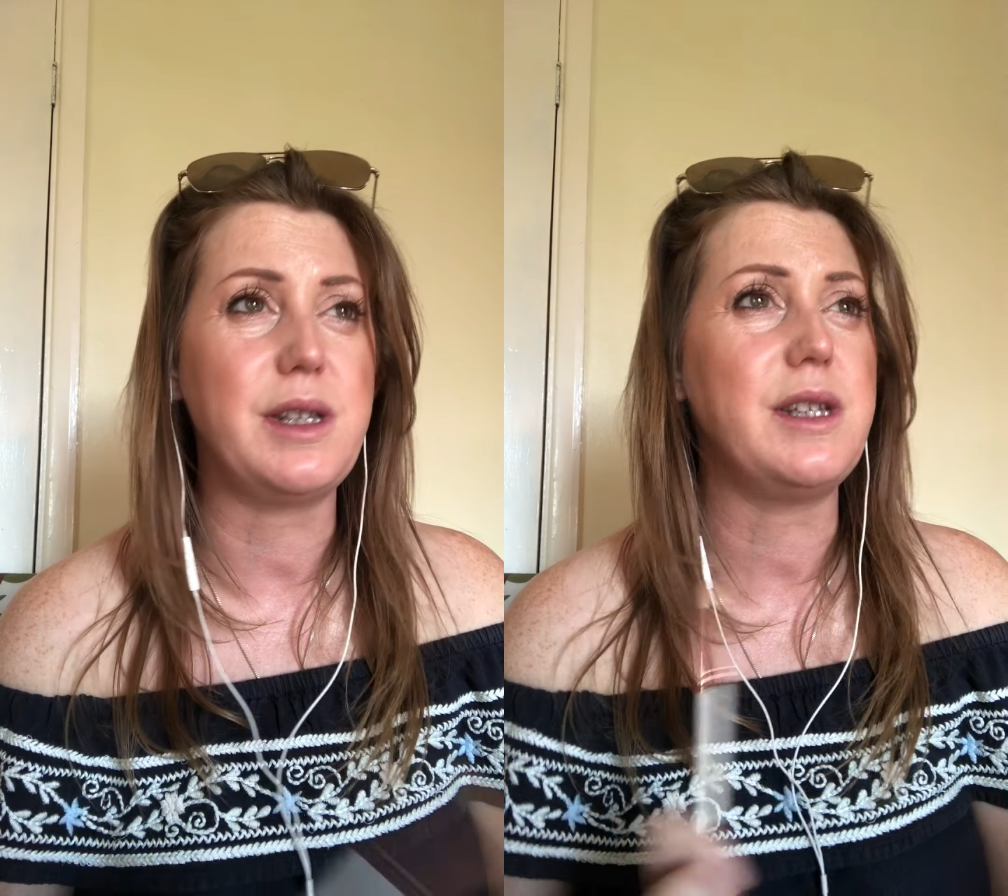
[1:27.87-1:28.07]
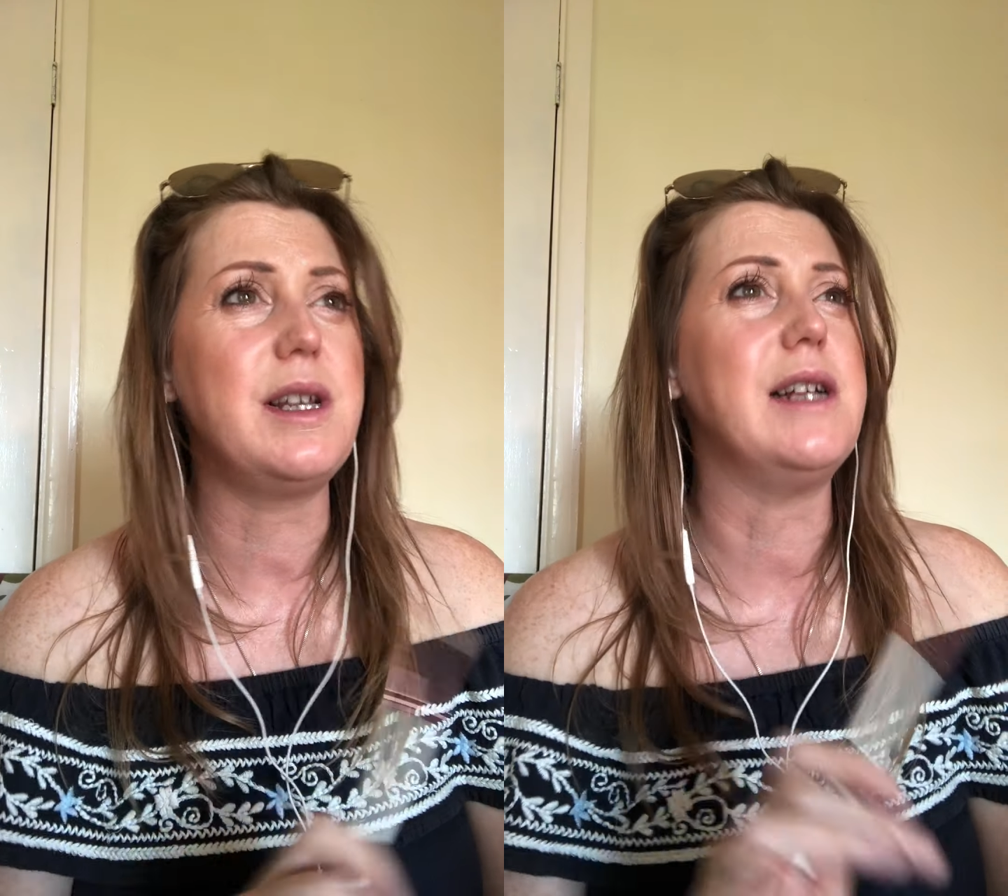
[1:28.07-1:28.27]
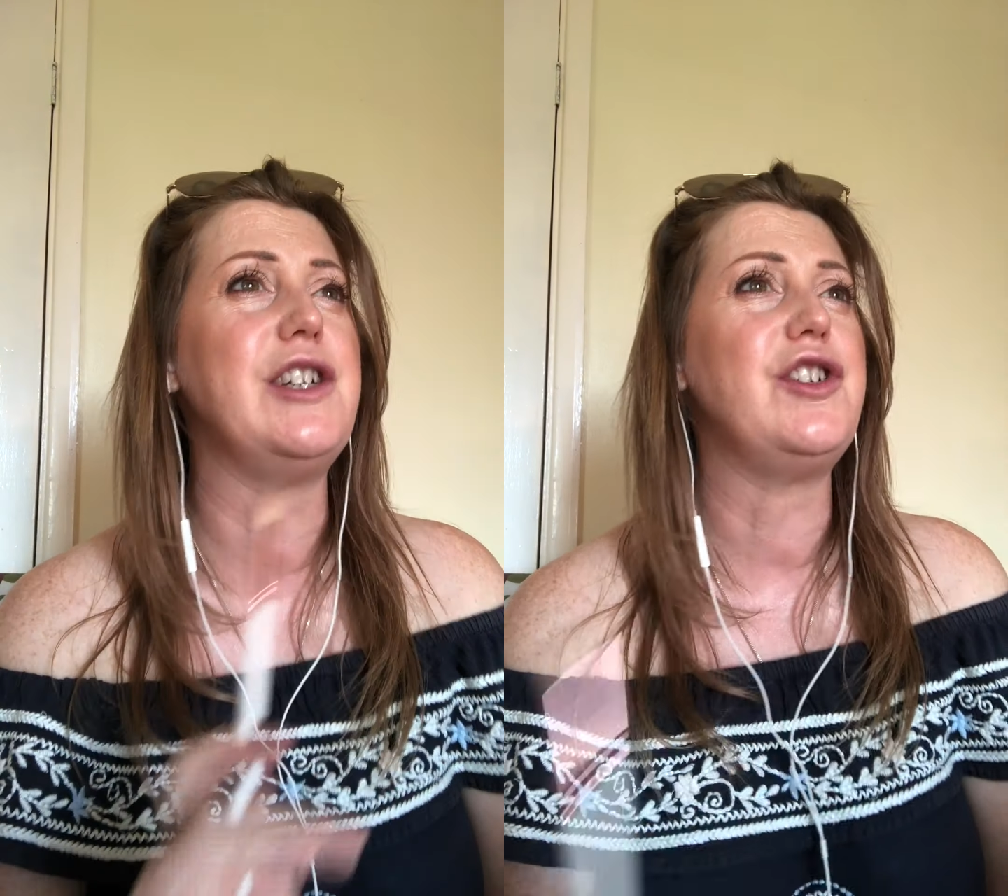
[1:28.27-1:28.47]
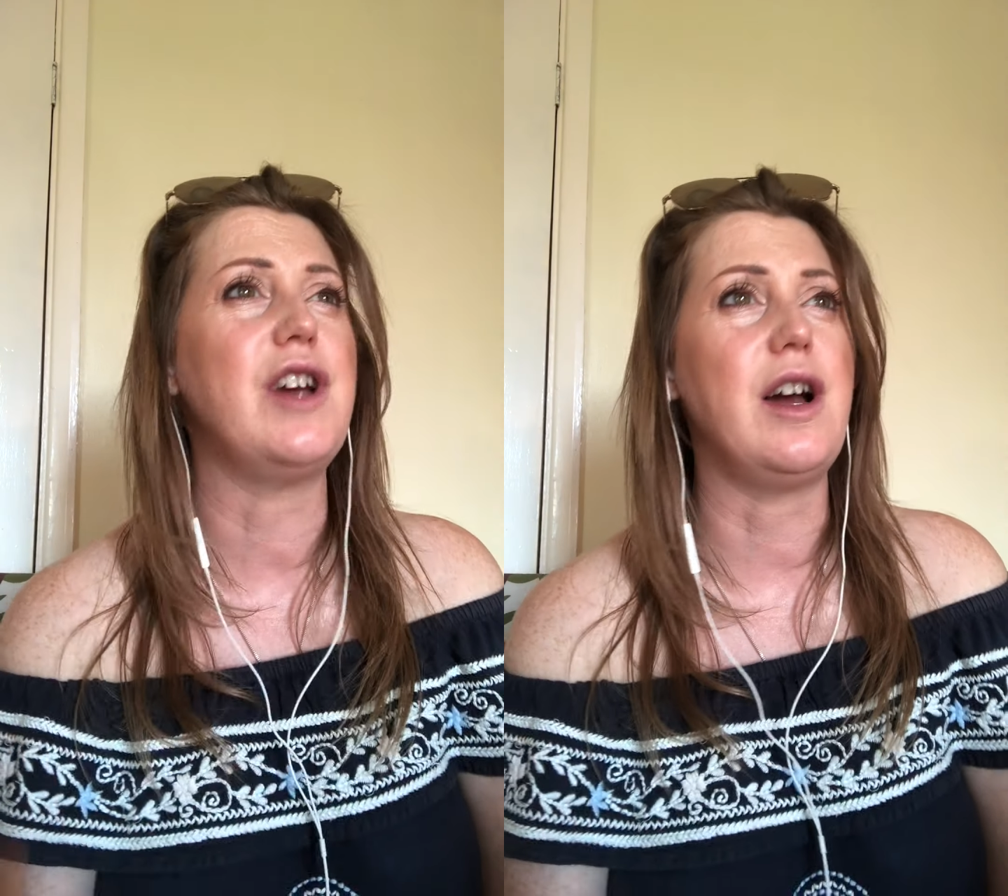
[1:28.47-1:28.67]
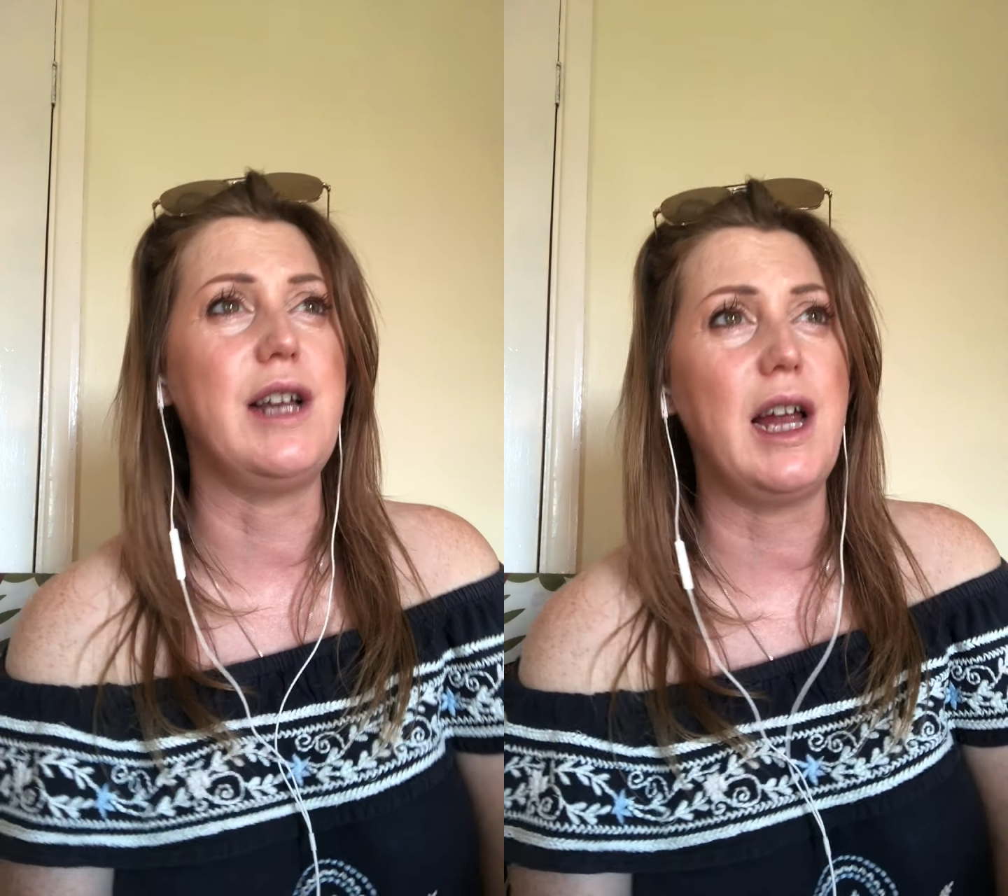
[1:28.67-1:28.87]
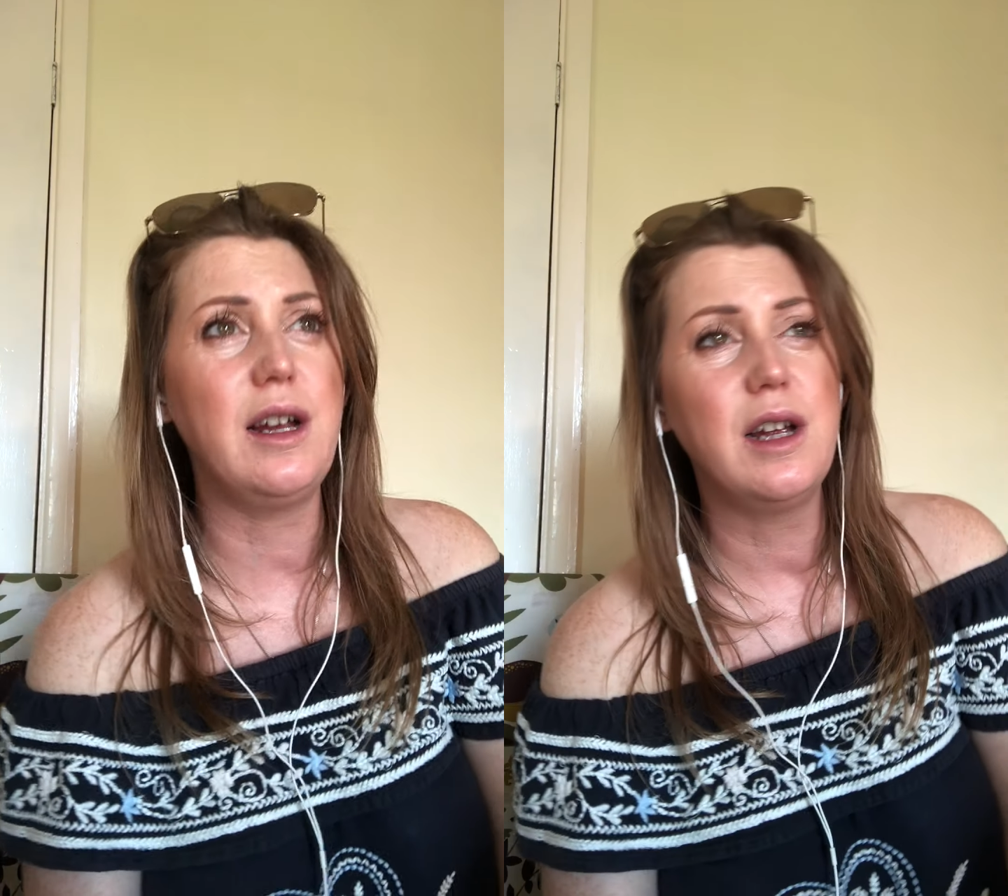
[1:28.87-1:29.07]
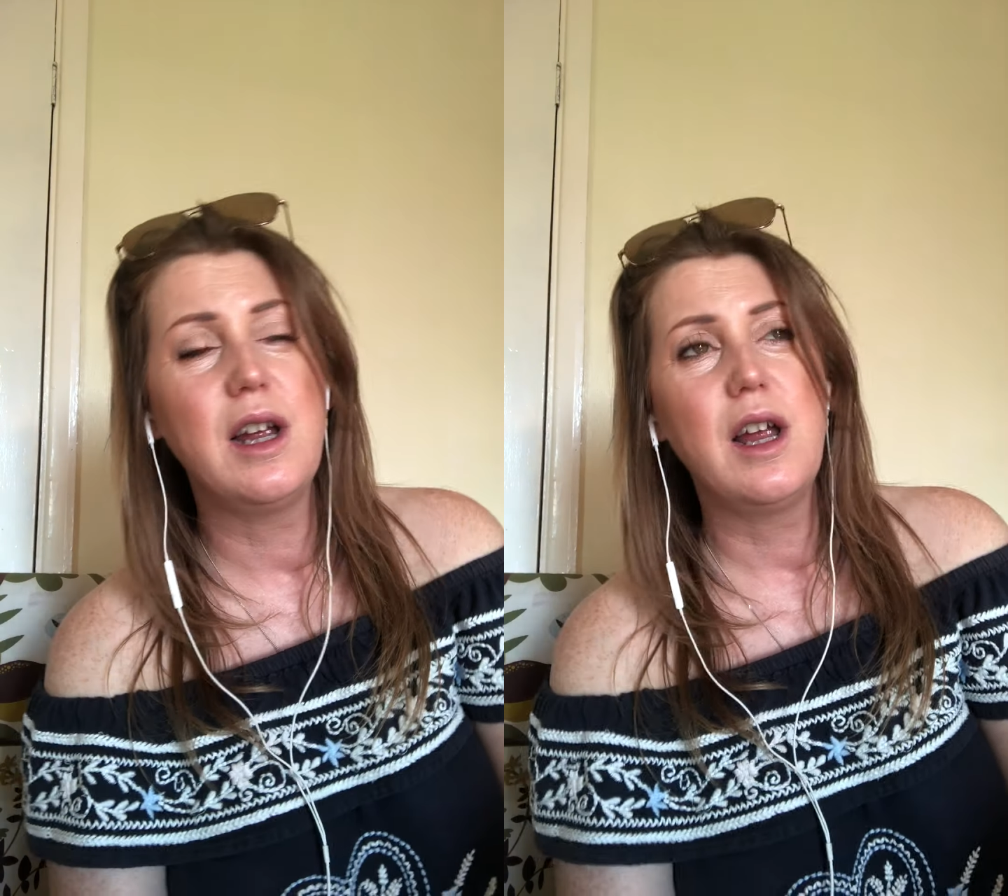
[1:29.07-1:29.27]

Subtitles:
the sun is shining.